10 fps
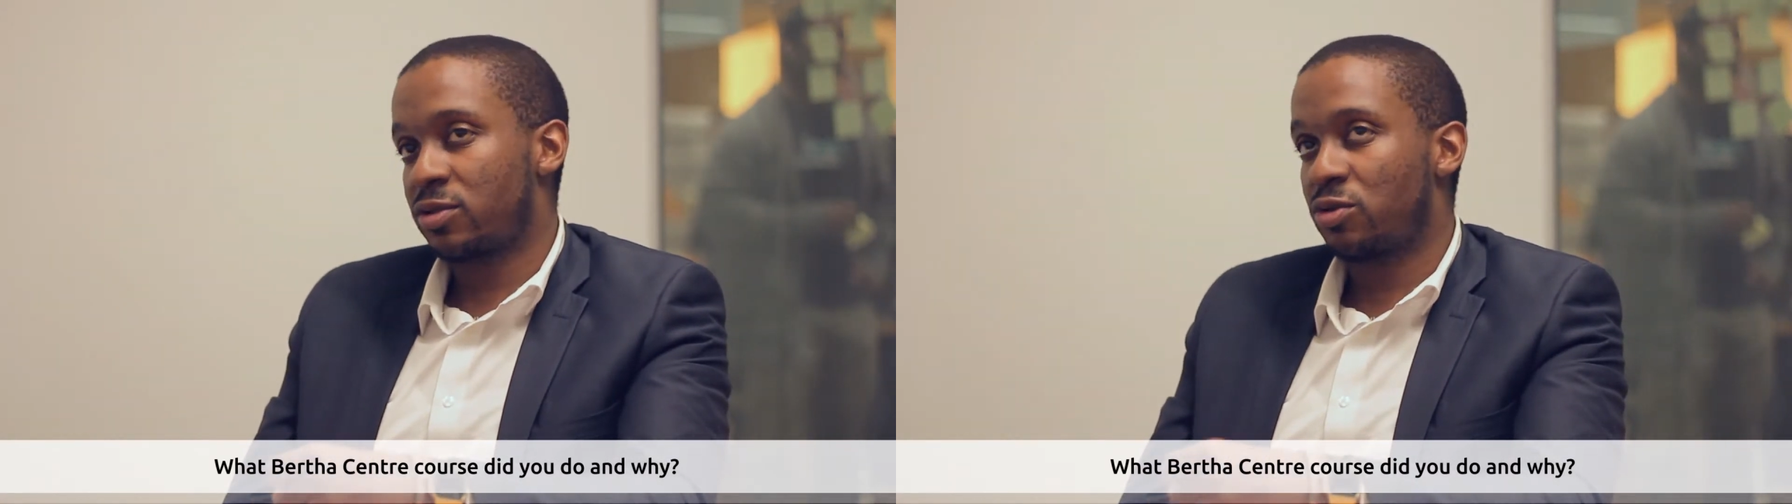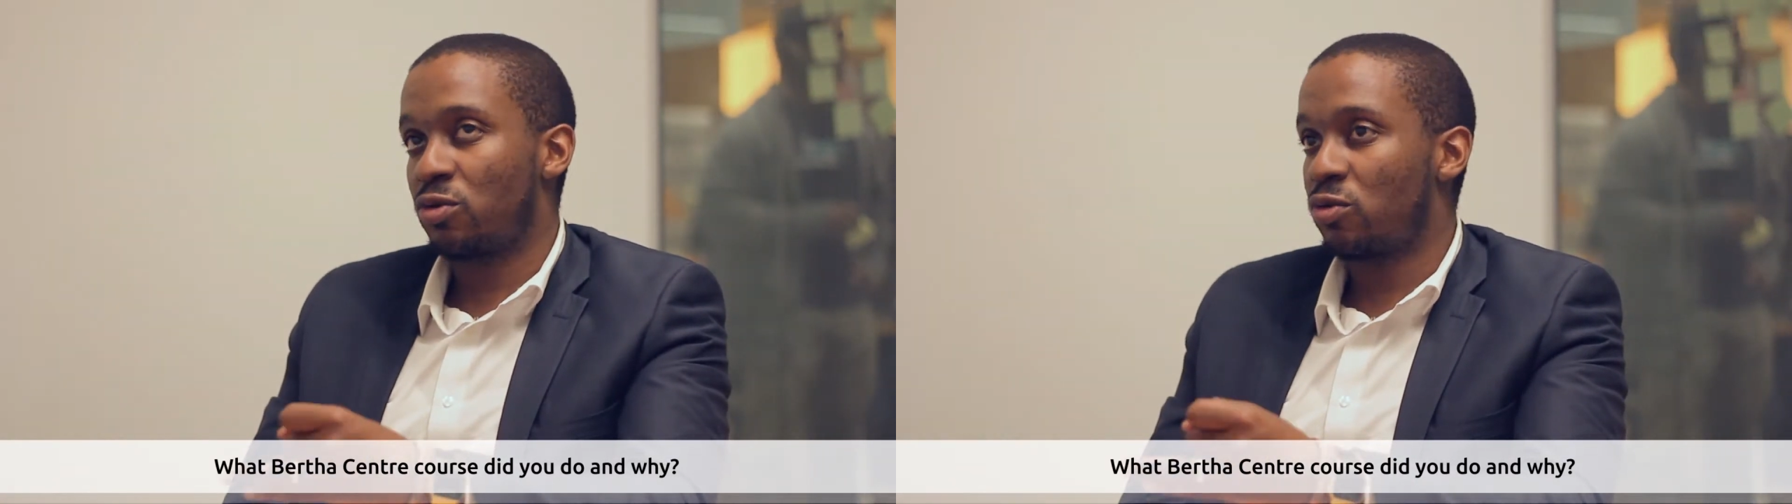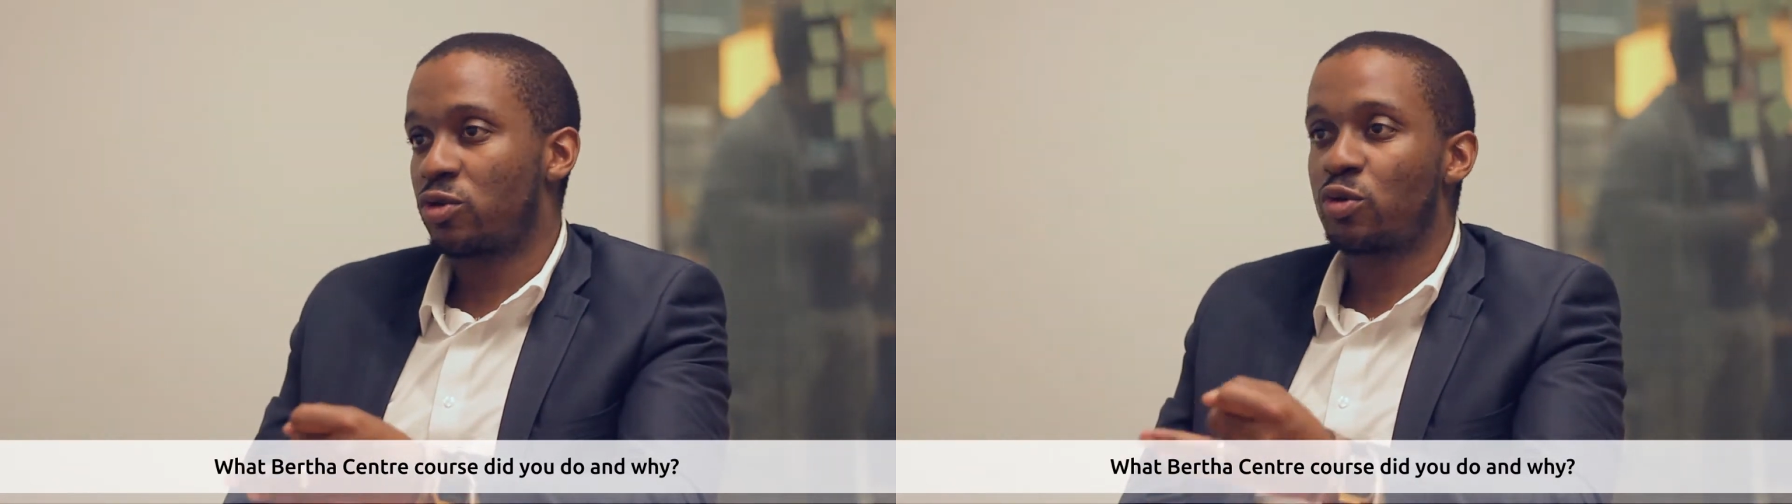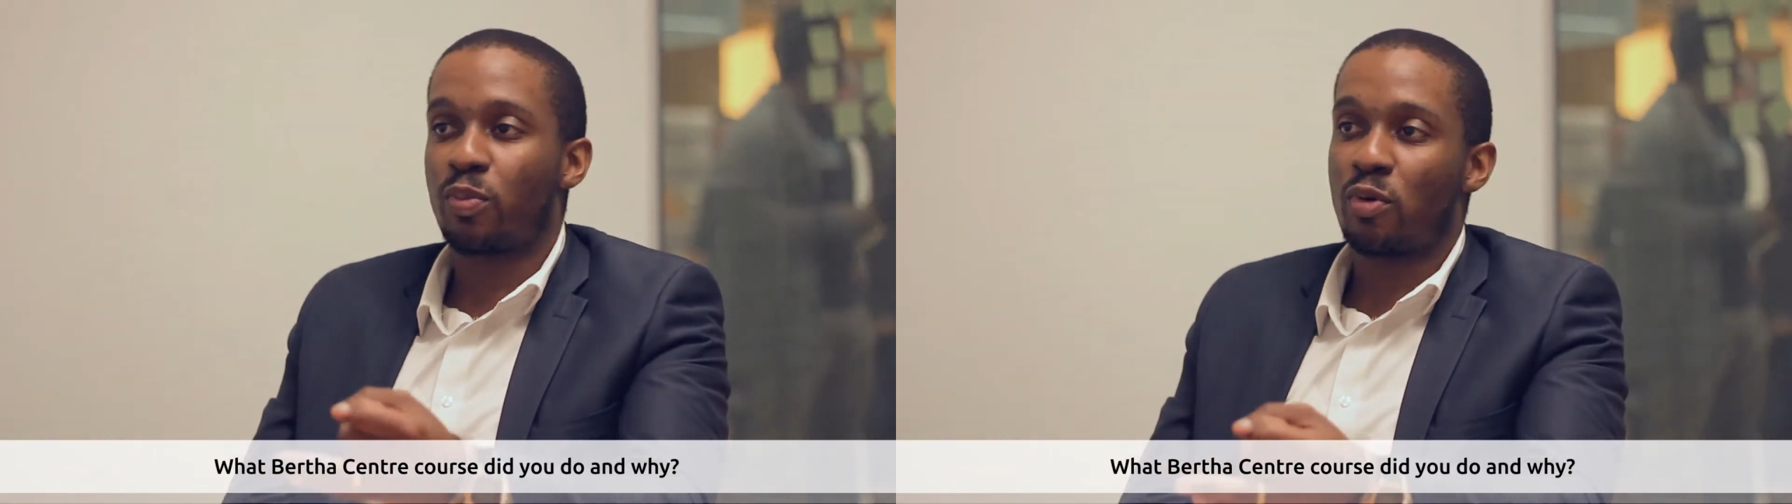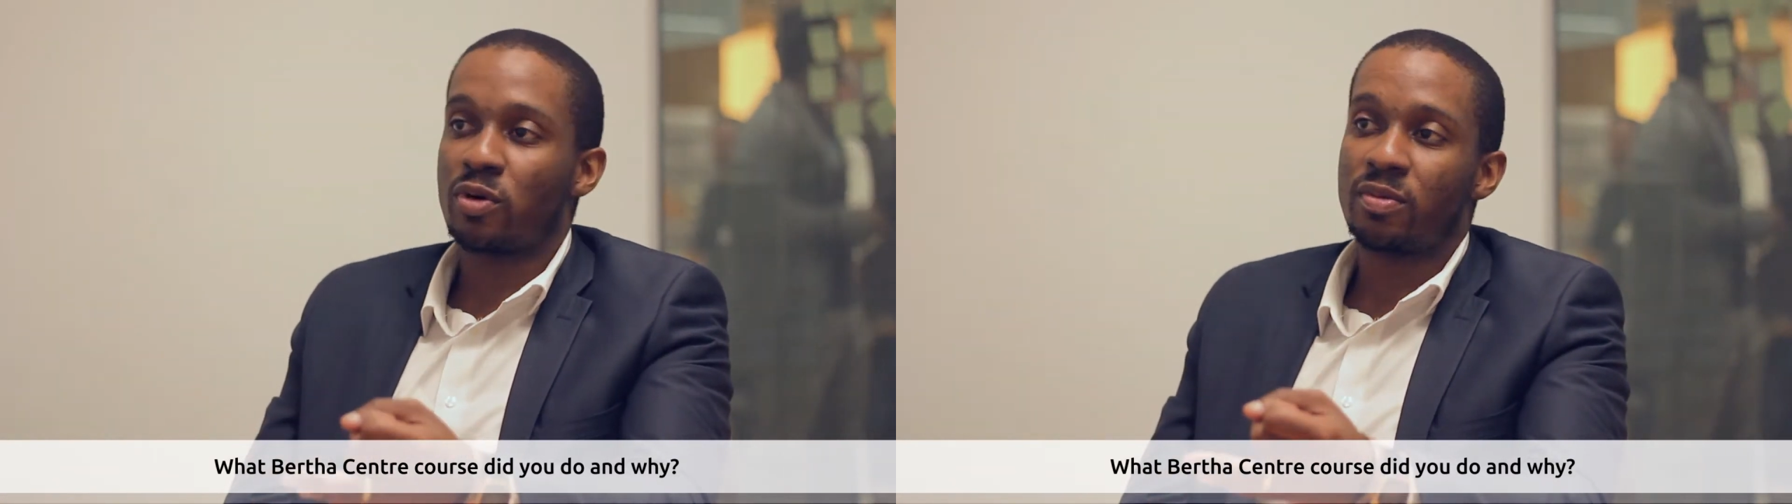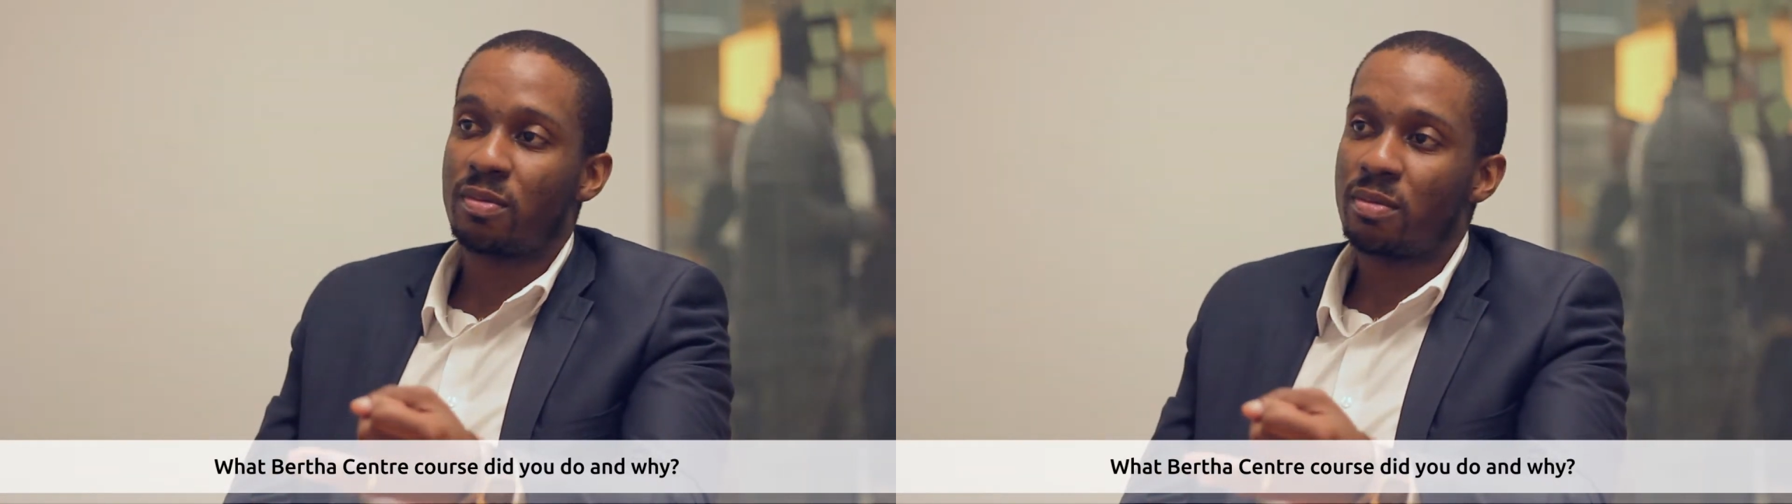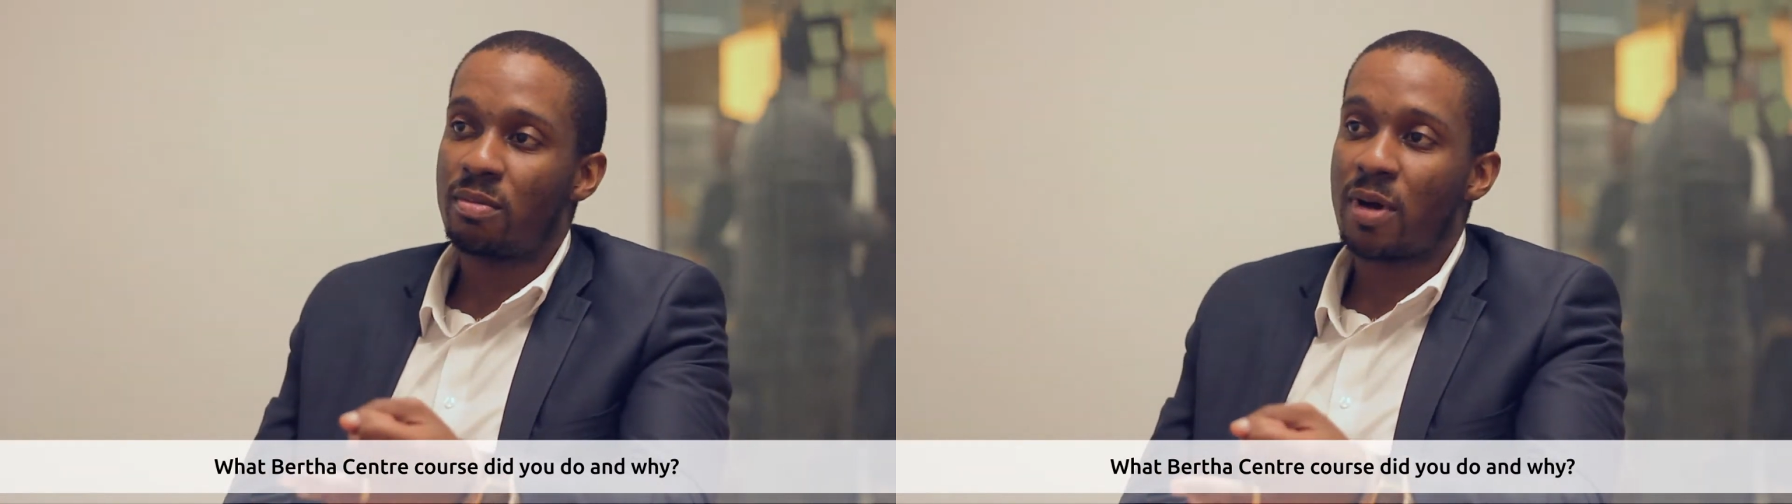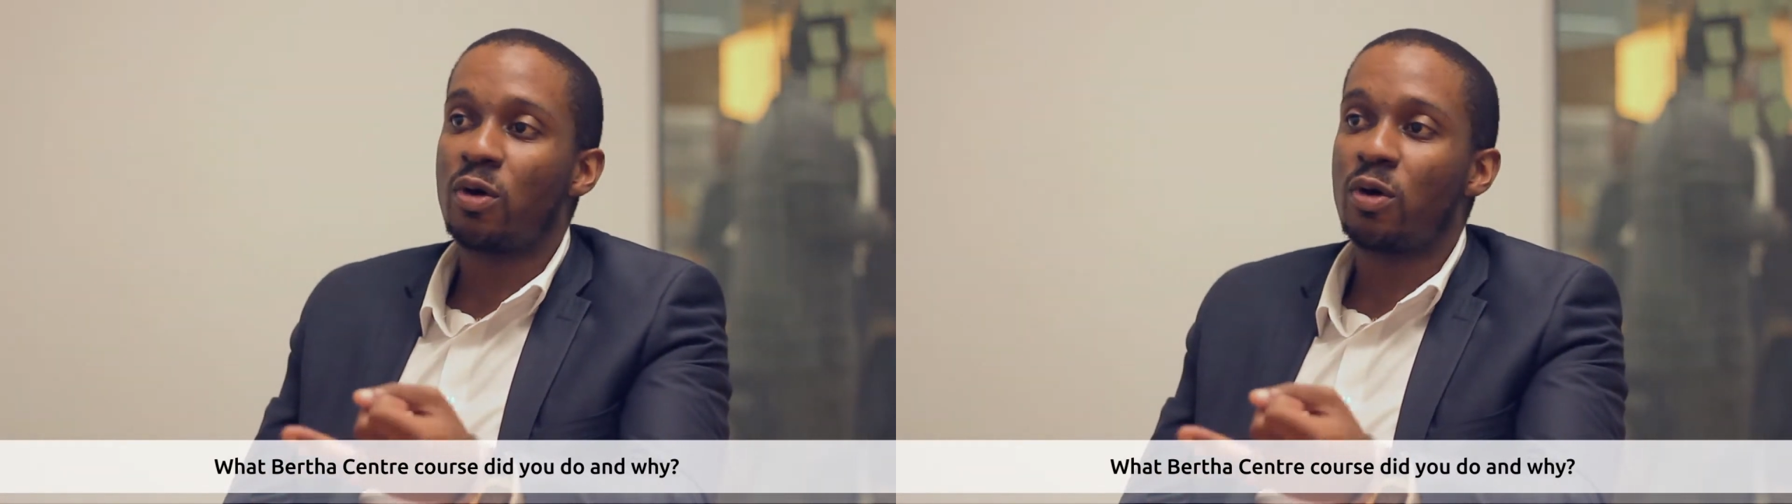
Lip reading: to also broaden my